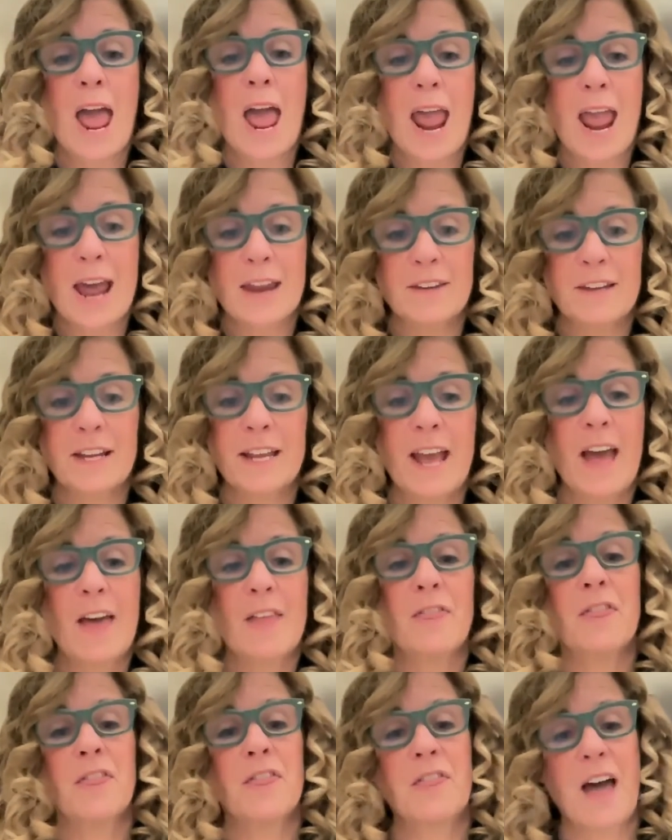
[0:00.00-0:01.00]
And
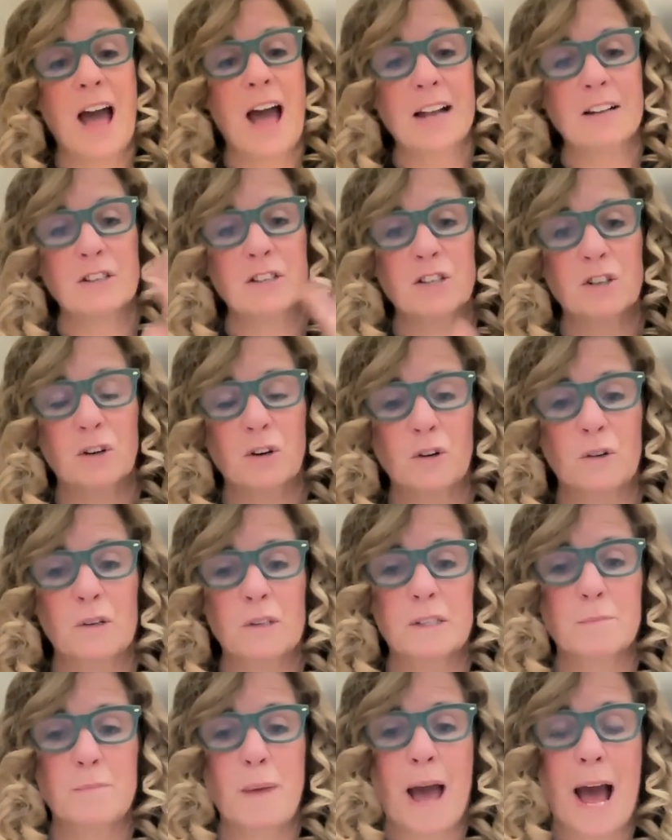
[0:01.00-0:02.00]
again, that
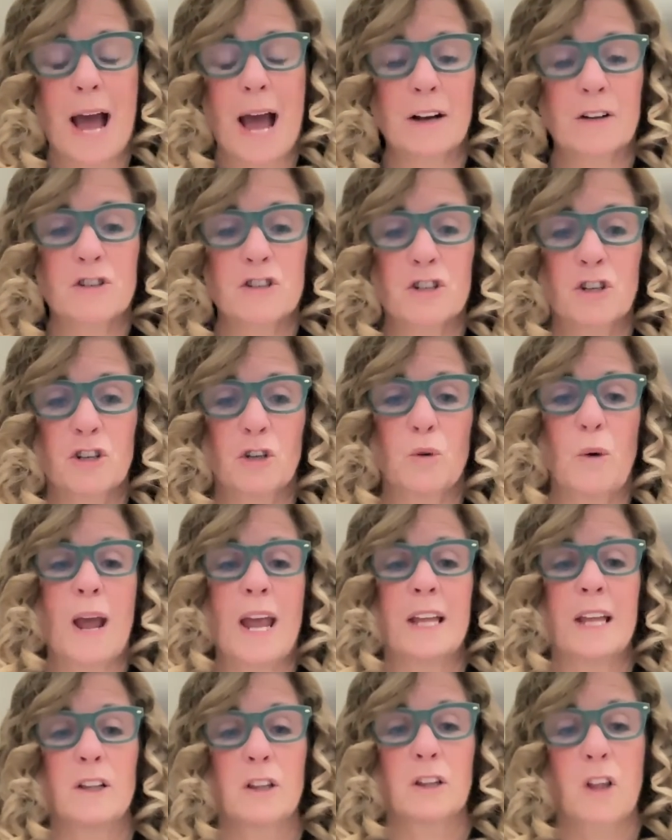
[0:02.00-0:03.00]
circles back to
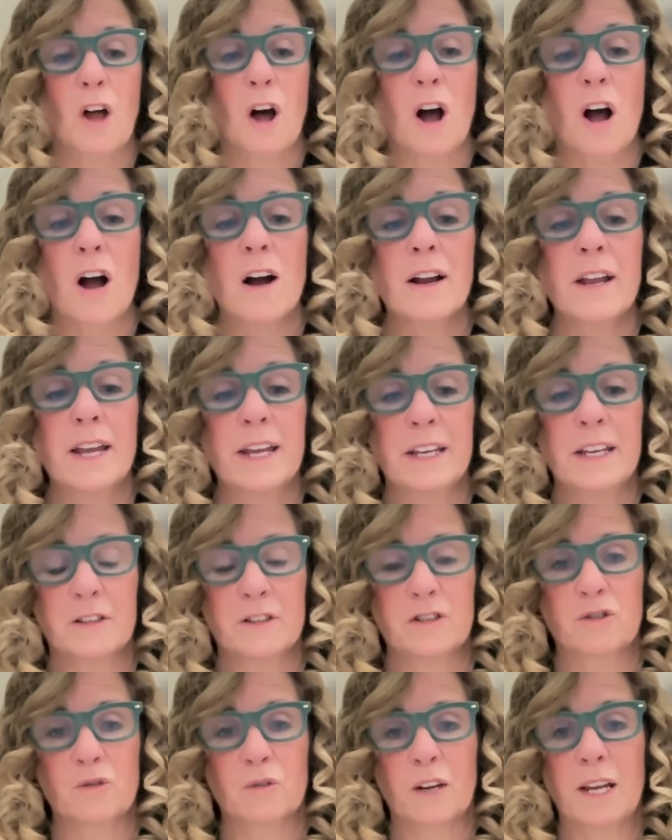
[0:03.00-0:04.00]
a long
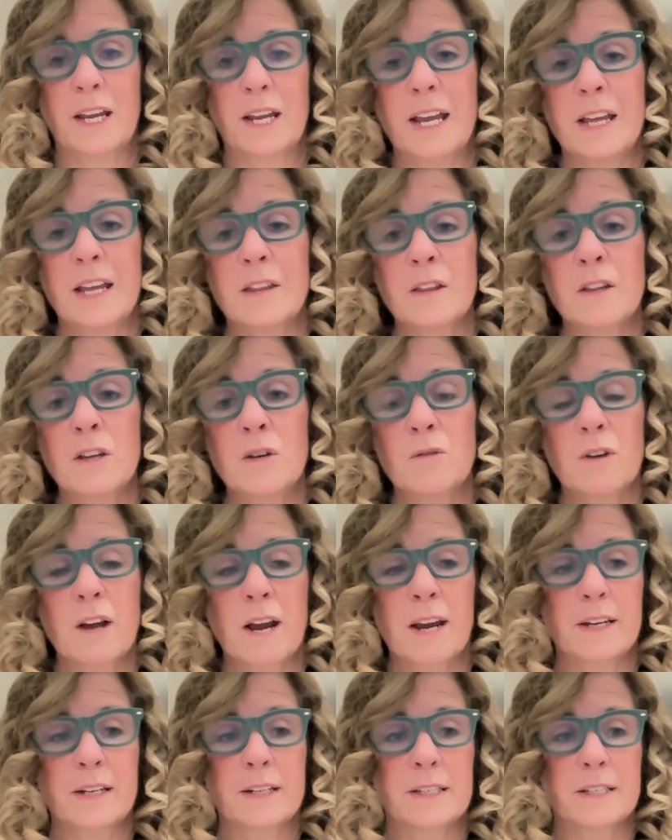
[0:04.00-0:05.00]
history in the
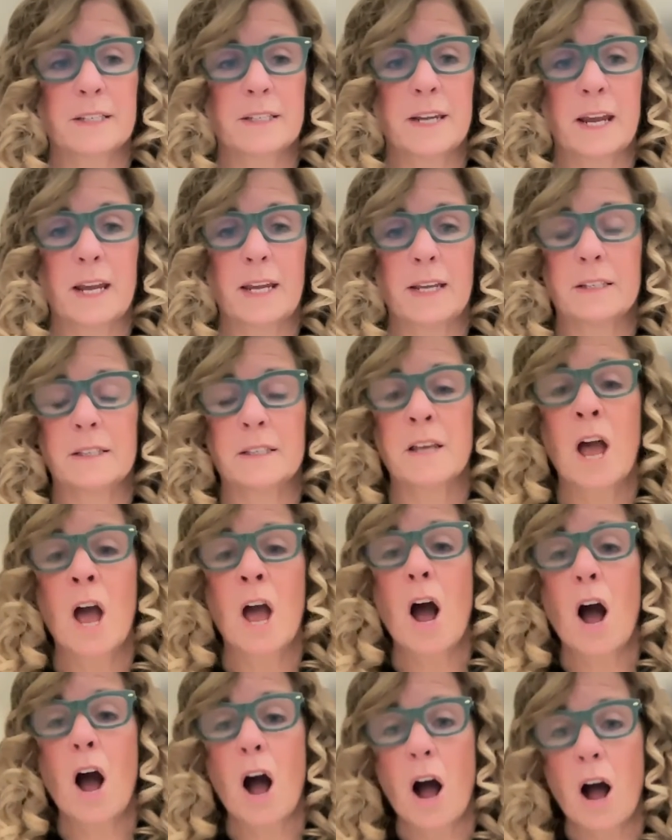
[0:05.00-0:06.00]
United States
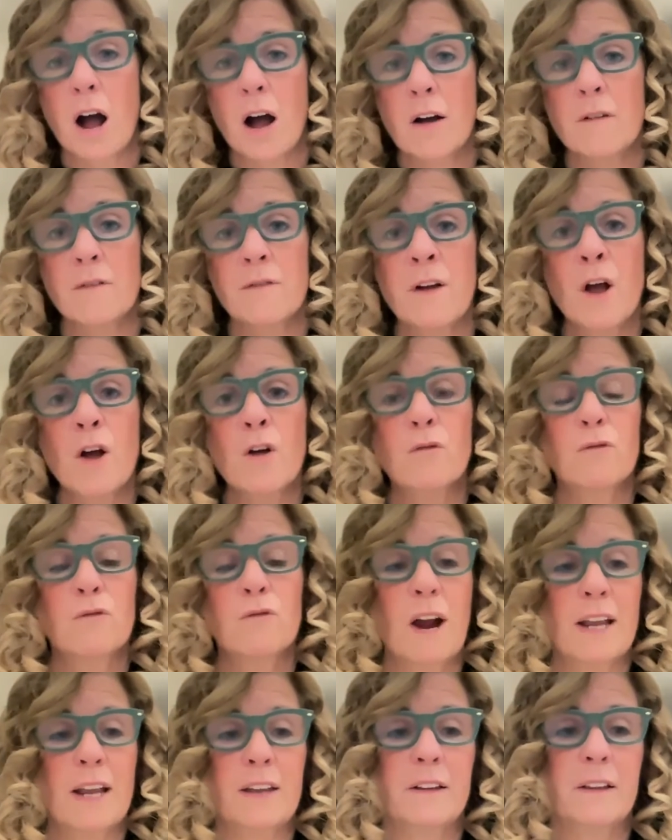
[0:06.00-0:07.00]
of
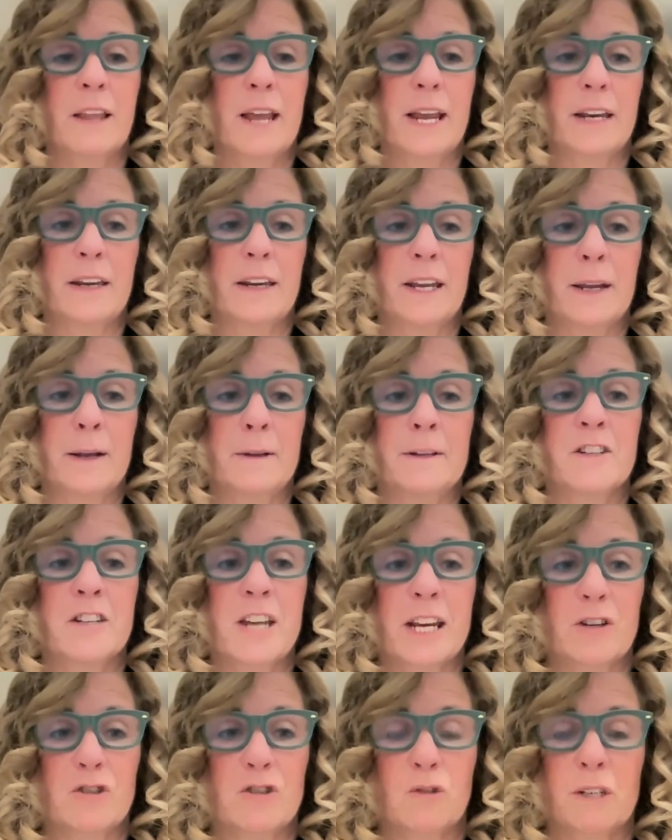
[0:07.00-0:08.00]
regulating
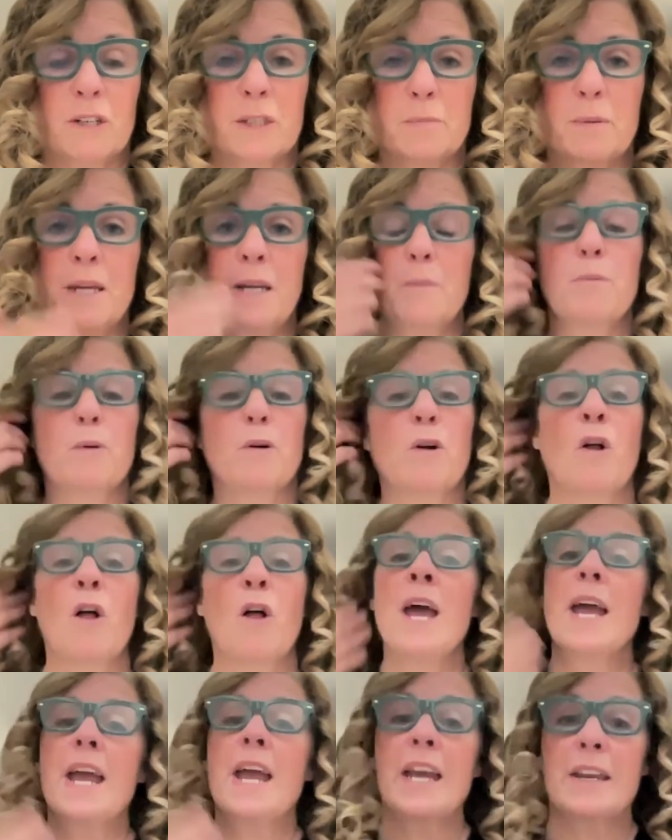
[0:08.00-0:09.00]
dangerous people
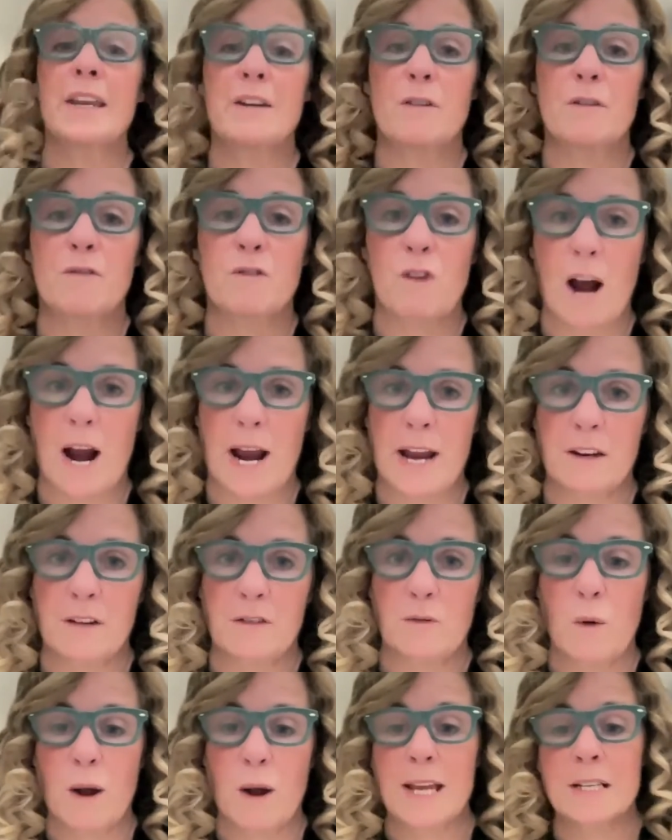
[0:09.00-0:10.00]
in a variety
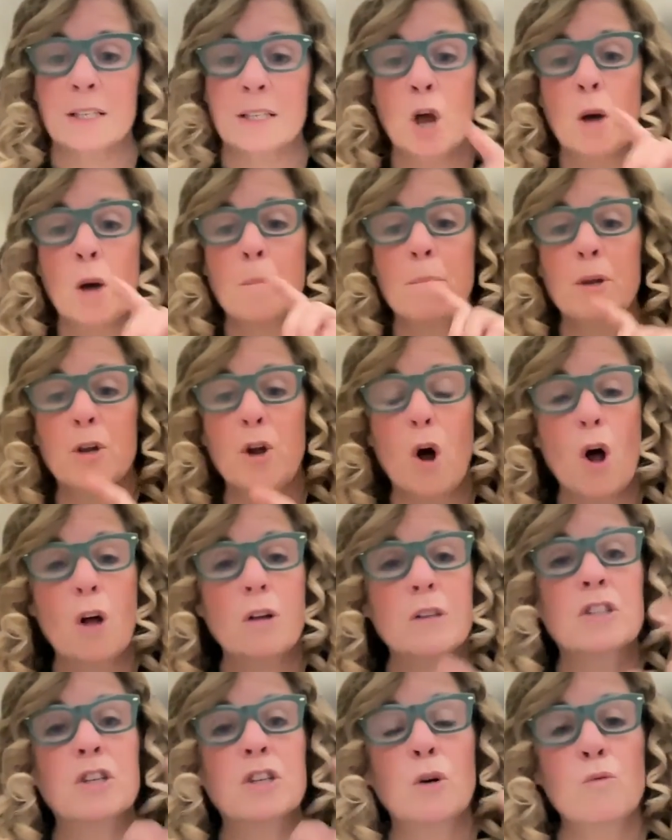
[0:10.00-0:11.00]
of ways, but
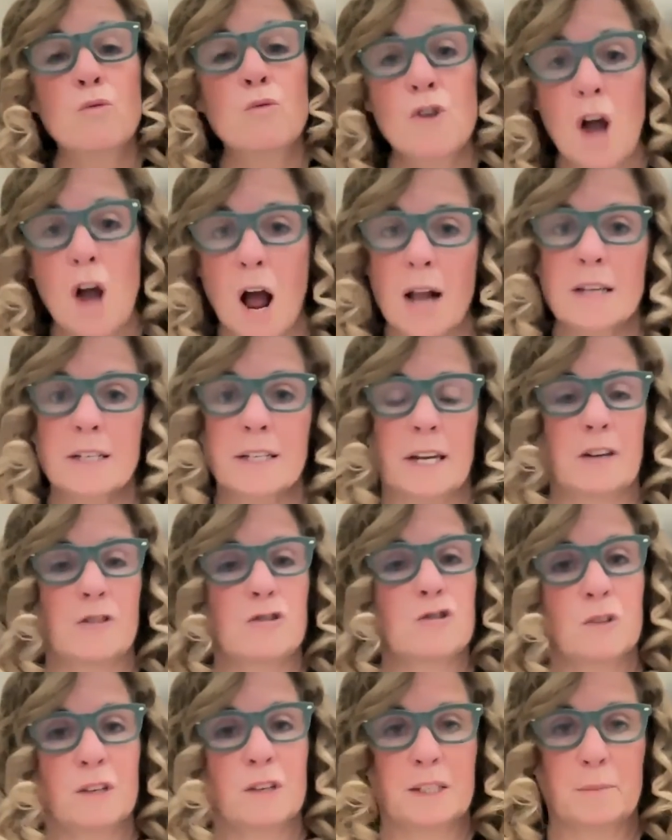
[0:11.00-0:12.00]
also not
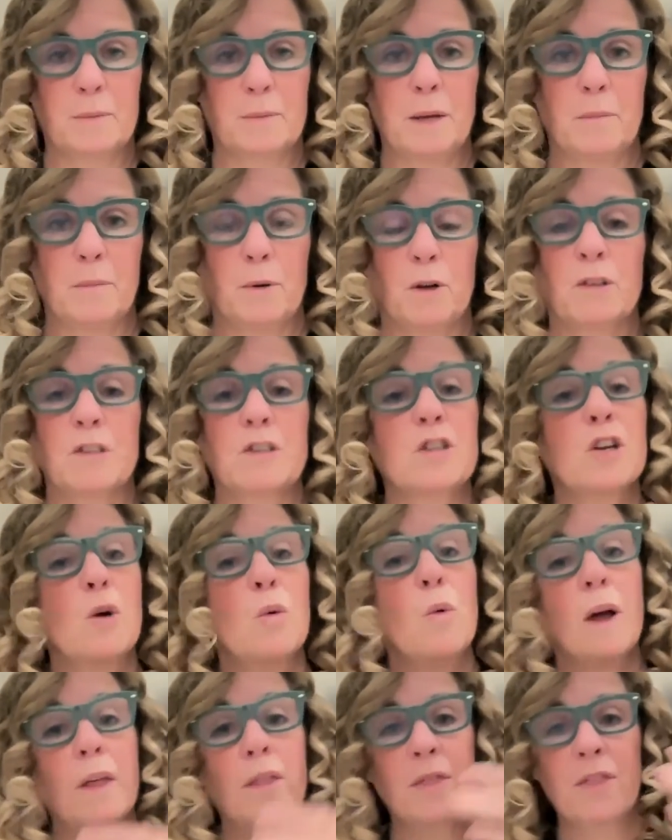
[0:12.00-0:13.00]
dangerous people. So
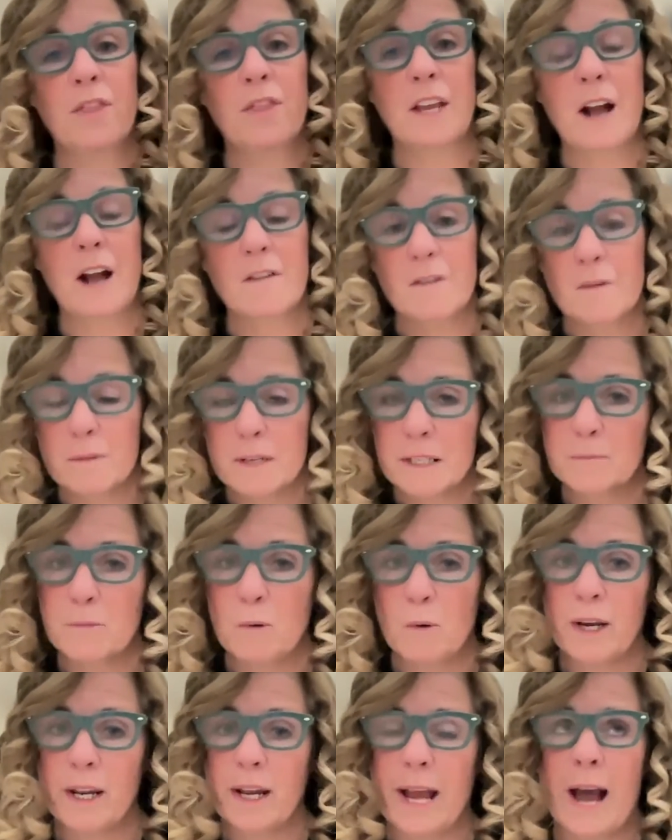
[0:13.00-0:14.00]
what the government's
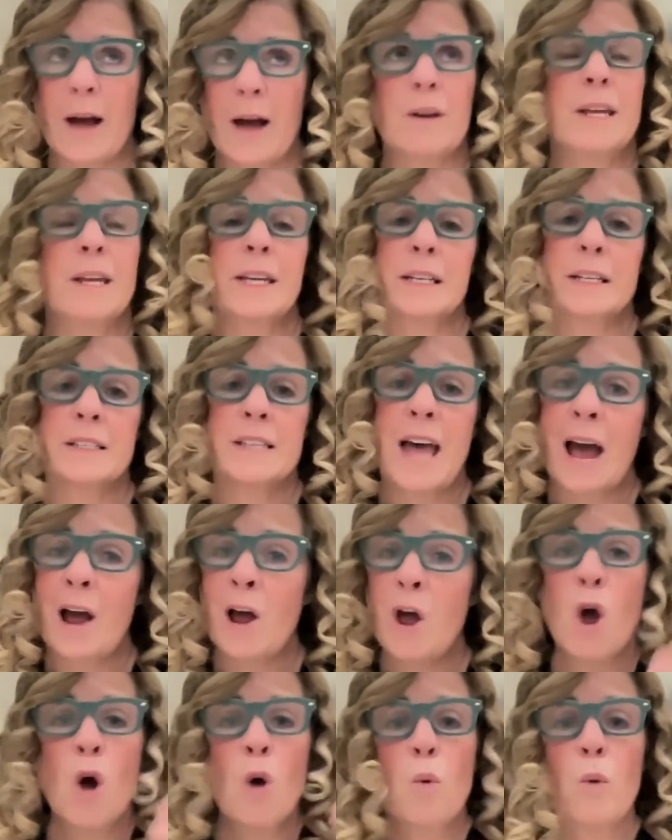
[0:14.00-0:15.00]
pointing out is that
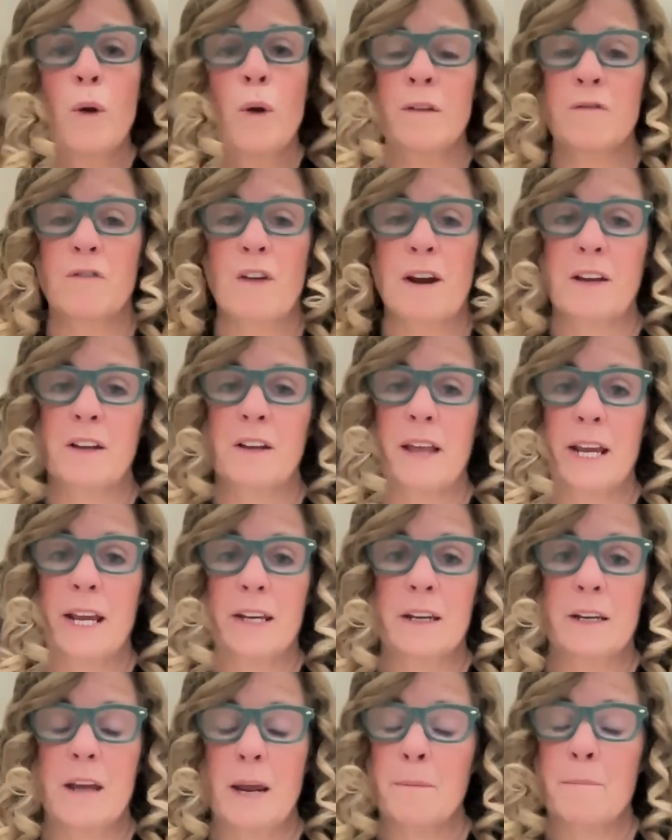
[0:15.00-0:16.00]
we've
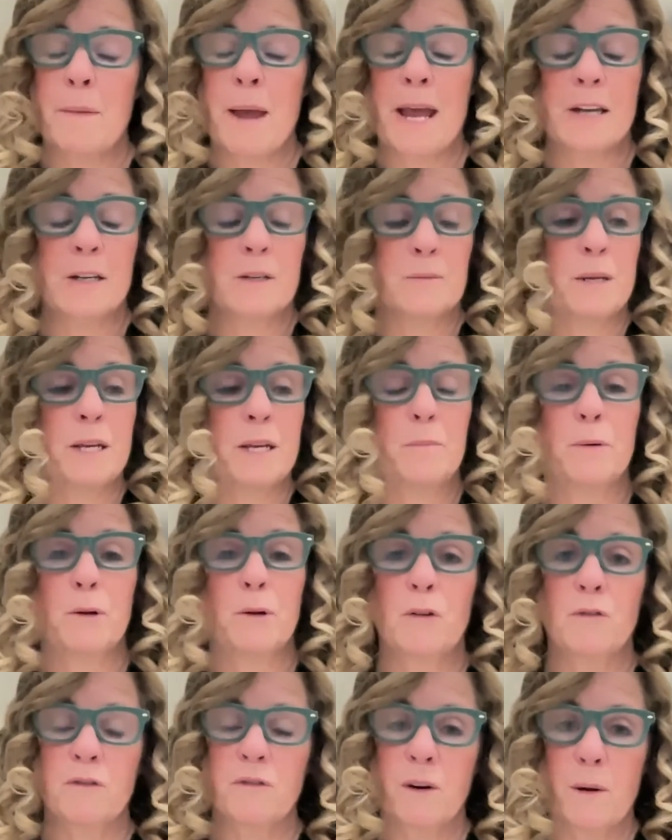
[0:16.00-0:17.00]
regulated and banned
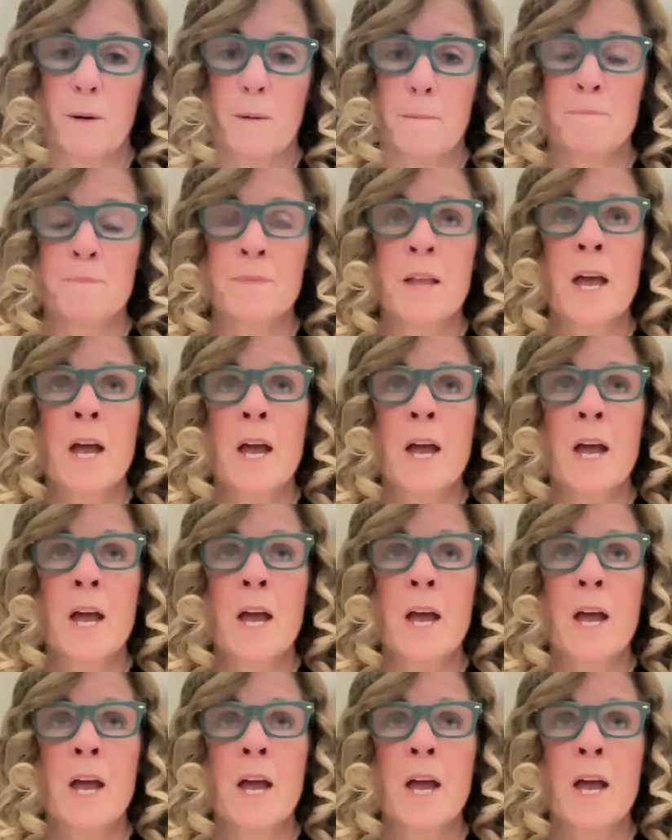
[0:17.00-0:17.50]
people from